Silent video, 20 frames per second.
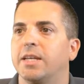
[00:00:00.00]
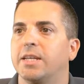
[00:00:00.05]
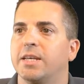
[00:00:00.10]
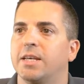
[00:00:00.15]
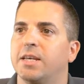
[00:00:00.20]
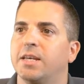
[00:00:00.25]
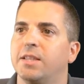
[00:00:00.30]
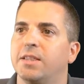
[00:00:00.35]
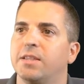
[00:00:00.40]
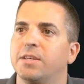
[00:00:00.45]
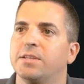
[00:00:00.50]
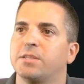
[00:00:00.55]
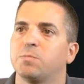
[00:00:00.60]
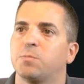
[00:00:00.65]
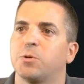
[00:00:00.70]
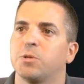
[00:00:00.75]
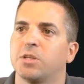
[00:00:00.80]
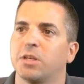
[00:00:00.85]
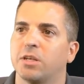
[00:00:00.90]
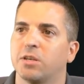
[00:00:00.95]
in this
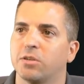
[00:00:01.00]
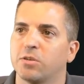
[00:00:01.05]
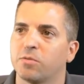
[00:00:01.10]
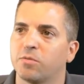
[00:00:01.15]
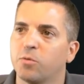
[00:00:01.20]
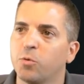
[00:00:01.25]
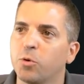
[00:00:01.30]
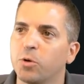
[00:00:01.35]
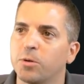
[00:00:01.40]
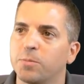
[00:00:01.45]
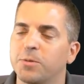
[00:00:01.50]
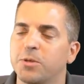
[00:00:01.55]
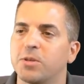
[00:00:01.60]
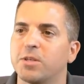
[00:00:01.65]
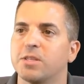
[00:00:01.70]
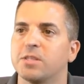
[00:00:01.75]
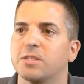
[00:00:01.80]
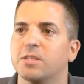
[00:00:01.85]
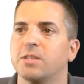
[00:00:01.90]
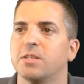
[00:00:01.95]
particular form, you can
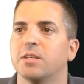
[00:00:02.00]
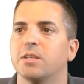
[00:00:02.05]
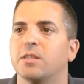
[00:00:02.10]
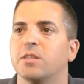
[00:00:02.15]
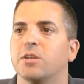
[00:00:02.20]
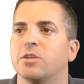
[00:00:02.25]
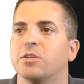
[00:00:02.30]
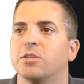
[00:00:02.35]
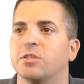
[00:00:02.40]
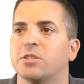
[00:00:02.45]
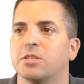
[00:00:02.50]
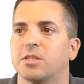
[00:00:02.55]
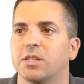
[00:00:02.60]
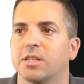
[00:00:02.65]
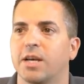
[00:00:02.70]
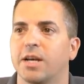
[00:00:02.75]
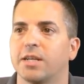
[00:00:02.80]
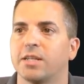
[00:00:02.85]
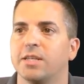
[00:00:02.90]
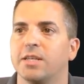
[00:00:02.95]
see that they're
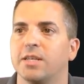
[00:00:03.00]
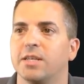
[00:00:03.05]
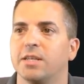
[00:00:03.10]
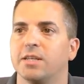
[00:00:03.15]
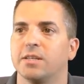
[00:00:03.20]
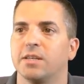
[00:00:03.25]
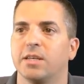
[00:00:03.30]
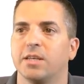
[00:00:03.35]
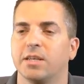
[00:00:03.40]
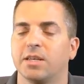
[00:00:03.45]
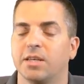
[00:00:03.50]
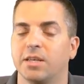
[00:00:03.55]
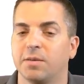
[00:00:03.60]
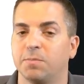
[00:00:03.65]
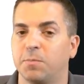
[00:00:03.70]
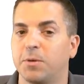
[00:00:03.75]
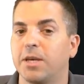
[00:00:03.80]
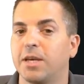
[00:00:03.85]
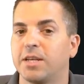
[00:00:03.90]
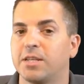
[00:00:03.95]
selecting
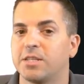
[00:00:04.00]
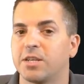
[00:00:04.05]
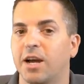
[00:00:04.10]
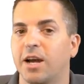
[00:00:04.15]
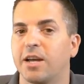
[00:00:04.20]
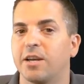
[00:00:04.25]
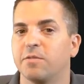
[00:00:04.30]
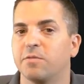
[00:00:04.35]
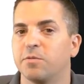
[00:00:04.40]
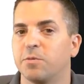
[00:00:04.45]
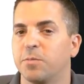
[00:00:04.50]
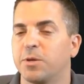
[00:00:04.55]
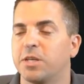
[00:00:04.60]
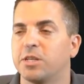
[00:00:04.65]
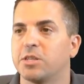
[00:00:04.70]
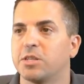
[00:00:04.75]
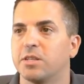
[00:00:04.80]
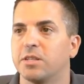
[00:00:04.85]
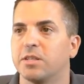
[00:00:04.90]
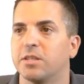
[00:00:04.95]
PHI
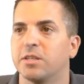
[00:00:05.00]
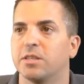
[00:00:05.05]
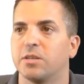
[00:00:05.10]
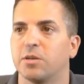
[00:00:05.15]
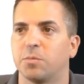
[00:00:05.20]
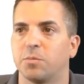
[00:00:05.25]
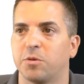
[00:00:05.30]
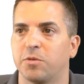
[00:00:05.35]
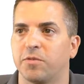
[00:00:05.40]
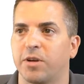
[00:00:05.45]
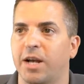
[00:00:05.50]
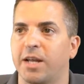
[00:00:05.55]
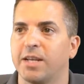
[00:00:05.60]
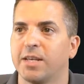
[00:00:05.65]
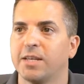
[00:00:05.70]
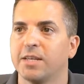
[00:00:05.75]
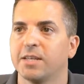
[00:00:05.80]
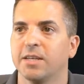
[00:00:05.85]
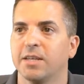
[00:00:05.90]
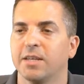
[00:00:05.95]
information that they're
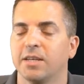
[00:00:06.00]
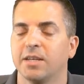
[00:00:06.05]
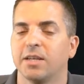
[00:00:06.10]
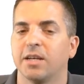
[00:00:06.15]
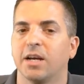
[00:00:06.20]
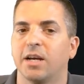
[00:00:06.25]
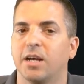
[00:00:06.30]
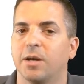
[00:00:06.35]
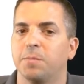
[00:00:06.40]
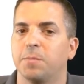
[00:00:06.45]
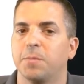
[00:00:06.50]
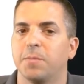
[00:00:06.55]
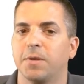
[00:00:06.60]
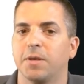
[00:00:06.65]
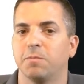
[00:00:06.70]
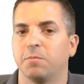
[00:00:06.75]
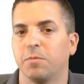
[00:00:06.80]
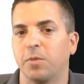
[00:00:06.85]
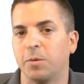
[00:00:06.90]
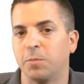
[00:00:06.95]
providing.
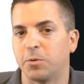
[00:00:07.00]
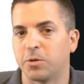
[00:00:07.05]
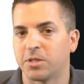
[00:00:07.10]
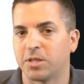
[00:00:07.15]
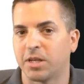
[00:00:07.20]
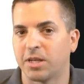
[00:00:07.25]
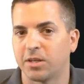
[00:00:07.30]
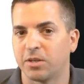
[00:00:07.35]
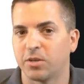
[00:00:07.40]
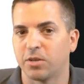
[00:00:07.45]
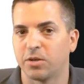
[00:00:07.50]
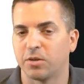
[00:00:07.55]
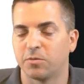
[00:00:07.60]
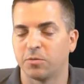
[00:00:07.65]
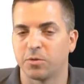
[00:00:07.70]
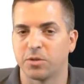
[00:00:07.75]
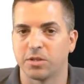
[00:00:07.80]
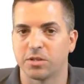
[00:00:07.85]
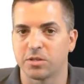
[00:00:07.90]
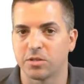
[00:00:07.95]
In particular, for
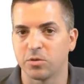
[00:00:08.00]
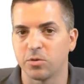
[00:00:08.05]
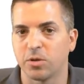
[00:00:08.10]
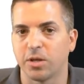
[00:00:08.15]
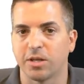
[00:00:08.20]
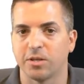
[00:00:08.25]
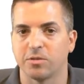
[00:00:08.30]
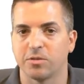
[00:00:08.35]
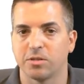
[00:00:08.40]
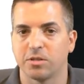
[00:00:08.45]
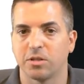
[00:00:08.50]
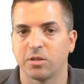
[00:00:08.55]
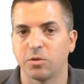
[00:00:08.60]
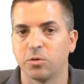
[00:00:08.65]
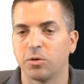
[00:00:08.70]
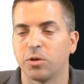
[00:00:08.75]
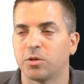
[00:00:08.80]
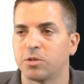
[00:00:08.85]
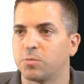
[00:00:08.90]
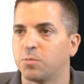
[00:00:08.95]
this
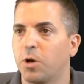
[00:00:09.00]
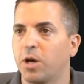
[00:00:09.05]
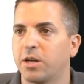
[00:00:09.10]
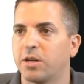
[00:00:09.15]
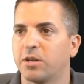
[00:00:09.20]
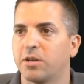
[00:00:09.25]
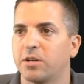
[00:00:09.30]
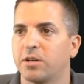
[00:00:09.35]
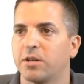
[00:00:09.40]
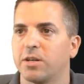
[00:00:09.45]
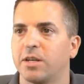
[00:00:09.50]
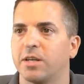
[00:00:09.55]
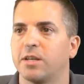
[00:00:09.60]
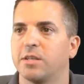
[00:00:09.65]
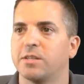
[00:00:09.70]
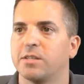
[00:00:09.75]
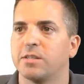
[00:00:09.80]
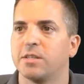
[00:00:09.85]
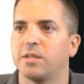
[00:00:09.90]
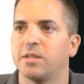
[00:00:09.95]
glucose monitor,
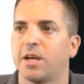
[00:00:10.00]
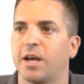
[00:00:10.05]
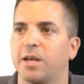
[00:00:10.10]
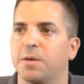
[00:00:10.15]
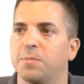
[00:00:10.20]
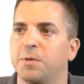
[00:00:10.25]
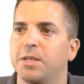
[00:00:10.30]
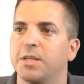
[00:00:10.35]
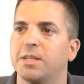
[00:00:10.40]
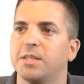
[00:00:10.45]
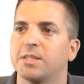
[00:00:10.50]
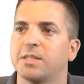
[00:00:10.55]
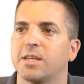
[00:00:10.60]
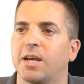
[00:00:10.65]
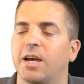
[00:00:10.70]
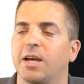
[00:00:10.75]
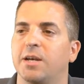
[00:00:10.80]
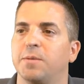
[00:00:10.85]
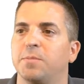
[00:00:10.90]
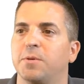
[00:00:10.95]
it's the diabetes
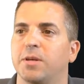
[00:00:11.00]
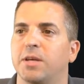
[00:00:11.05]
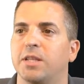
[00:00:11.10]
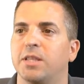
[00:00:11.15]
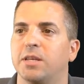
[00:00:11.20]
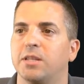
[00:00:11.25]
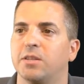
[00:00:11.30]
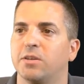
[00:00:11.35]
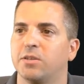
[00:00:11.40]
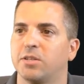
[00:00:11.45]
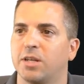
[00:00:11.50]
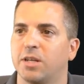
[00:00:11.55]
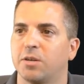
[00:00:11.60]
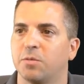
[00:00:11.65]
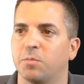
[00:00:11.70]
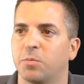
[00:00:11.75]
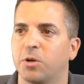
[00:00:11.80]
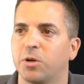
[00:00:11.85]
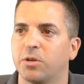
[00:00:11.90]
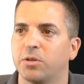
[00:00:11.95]
type and then their date of
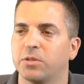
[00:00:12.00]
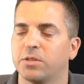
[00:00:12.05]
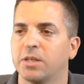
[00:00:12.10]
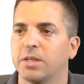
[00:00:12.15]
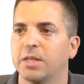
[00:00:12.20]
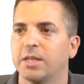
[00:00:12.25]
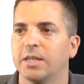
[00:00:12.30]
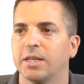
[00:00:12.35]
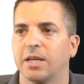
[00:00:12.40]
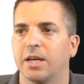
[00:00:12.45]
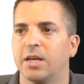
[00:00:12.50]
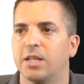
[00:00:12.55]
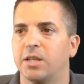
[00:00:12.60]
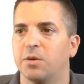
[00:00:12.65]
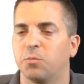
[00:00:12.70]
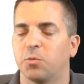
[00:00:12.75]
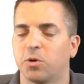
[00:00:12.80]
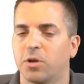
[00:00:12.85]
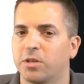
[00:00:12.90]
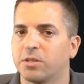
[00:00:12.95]
birth. And then
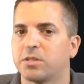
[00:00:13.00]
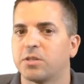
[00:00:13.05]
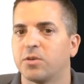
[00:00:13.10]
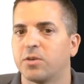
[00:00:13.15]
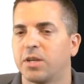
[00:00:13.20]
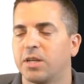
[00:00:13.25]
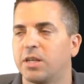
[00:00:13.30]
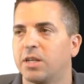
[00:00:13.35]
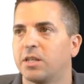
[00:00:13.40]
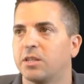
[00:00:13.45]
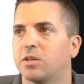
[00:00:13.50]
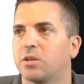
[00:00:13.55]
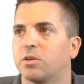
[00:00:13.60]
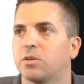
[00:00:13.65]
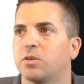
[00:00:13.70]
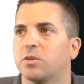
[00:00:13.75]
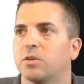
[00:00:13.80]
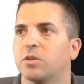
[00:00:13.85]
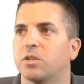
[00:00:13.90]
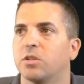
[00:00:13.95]
we're also getting
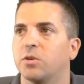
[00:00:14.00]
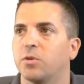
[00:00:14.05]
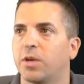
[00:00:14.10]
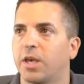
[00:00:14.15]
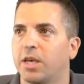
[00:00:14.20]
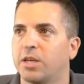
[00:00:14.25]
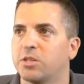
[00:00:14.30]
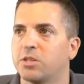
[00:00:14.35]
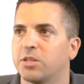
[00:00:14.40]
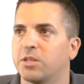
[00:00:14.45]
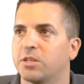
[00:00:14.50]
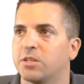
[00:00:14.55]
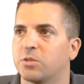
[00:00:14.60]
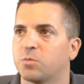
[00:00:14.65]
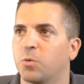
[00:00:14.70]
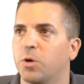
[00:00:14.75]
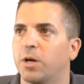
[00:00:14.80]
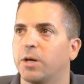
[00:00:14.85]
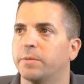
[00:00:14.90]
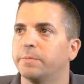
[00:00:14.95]
their location as
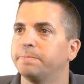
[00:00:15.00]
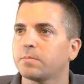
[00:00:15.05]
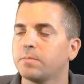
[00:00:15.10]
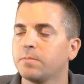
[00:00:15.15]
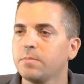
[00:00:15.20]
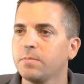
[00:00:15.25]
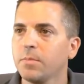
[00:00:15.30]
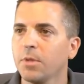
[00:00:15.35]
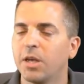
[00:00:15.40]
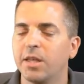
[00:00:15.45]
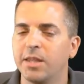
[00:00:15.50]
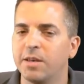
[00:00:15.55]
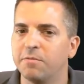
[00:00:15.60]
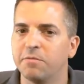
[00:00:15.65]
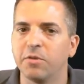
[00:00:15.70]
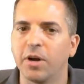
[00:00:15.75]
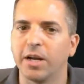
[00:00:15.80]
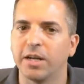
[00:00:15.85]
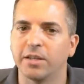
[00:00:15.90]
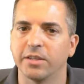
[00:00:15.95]
well. And then
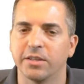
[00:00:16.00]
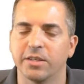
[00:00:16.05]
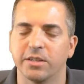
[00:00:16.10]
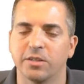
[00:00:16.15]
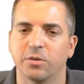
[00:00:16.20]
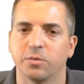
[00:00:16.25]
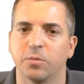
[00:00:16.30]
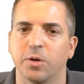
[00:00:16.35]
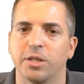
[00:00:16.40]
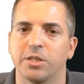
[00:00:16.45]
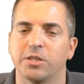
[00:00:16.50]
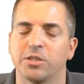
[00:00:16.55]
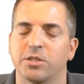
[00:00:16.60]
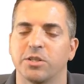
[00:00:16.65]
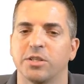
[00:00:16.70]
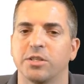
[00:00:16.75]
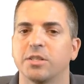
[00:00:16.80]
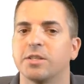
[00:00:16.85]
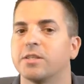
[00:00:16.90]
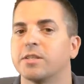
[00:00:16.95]
finally, their
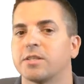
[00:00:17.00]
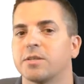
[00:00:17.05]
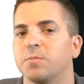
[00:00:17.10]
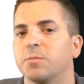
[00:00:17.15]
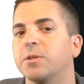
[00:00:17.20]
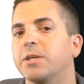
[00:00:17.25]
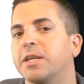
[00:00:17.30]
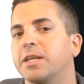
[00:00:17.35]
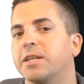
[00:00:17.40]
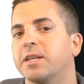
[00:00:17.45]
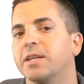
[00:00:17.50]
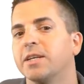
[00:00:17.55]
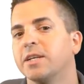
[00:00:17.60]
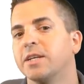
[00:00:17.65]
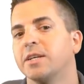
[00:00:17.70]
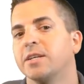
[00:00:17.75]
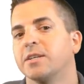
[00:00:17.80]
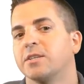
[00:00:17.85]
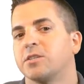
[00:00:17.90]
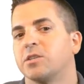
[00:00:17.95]
registration is complete.
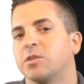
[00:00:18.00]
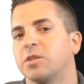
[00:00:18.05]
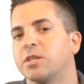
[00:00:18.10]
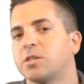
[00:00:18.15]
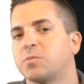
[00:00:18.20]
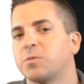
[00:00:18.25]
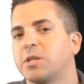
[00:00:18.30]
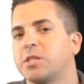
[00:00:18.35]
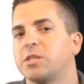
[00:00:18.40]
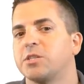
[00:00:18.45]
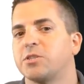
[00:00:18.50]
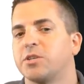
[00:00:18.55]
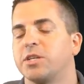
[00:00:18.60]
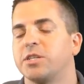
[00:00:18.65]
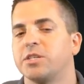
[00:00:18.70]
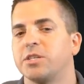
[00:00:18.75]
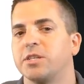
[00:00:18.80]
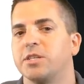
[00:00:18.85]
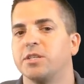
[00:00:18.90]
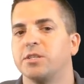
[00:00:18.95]
So this
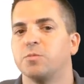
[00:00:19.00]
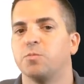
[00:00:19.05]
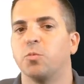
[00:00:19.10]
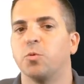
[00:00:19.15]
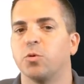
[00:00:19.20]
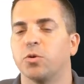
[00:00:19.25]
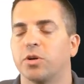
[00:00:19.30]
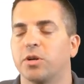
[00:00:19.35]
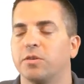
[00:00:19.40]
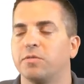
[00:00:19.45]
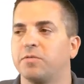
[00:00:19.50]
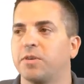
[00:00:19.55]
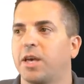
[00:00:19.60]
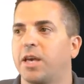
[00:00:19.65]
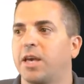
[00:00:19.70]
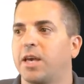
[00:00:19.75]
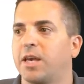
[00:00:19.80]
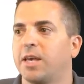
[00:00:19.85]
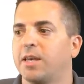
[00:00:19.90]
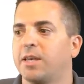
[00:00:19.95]
registration is more of
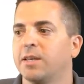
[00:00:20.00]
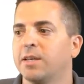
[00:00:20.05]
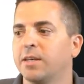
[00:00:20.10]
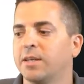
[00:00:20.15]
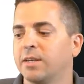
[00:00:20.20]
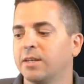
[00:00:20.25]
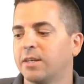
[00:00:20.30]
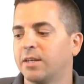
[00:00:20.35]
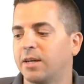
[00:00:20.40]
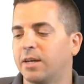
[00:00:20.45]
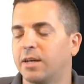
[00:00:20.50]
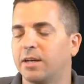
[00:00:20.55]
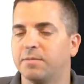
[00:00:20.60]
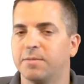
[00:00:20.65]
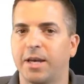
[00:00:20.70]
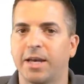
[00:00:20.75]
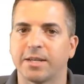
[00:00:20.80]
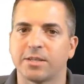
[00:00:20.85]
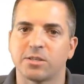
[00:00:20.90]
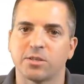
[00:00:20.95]
a
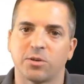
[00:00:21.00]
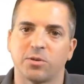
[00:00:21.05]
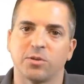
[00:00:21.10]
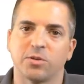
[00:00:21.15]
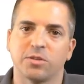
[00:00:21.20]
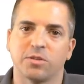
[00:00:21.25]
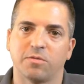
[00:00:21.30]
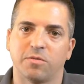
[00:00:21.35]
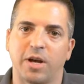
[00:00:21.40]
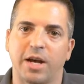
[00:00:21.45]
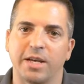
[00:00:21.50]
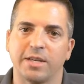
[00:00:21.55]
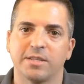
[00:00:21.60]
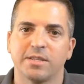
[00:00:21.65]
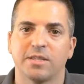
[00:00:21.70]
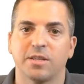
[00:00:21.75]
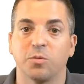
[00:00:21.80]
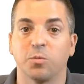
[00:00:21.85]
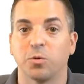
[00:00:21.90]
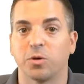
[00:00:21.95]
external device
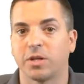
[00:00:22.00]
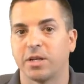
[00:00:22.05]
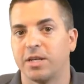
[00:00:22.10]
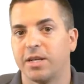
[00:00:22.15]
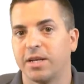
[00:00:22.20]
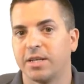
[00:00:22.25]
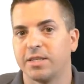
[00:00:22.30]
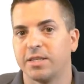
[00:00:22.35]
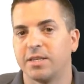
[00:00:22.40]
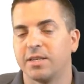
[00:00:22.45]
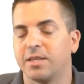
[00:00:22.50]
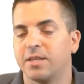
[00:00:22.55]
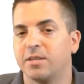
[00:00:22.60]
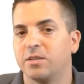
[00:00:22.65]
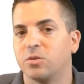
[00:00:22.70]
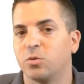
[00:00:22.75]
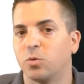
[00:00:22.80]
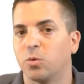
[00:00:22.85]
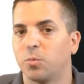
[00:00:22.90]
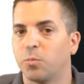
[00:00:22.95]
that we're connecting
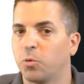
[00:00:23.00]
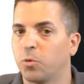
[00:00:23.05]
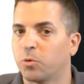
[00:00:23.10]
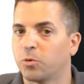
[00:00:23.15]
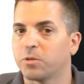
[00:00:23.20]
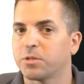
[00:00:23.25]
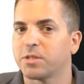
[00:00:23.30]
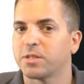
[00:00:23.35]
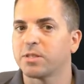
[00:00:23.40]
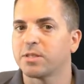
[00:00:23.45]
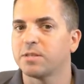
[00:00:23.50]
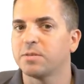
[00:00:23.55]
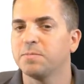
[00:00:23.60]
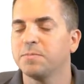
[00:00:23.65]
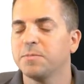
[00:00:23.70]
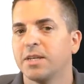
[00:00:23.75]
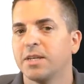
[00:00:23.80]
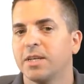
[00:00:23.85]
into a portal system.